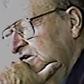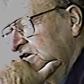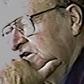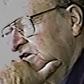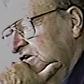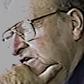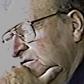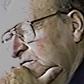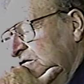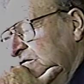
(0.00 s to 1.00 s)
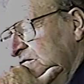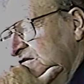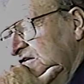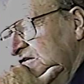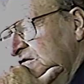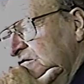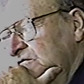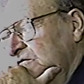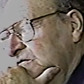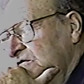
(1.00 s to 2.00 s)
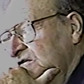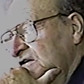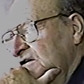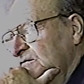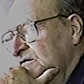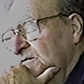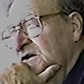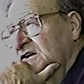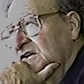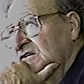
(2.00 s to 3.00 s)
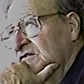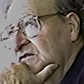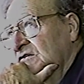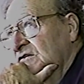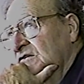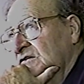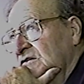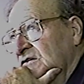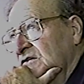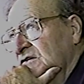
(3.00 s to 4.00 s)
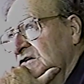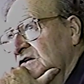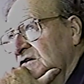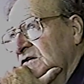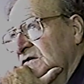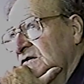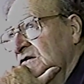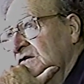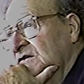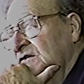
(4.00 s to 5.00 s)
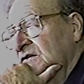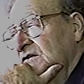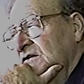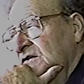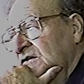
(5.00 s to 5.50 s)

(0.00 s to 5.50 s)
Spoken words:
And the other boy was 8 years old. He died with appendix. Oh, what a shame. Yes.